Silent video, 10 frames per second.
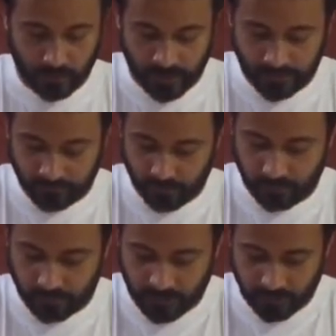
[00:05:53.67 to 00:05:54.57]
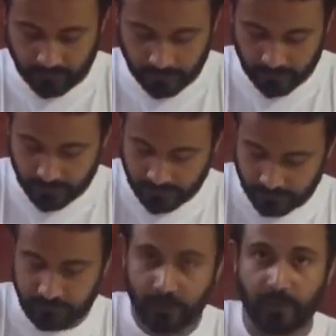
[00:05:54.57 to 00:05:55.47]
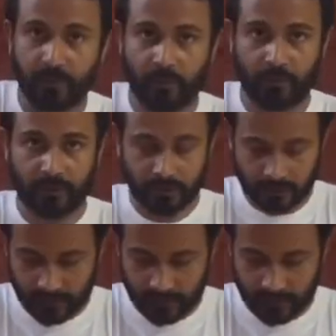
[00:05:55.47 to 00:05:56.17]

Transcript: have to rub the femur bone,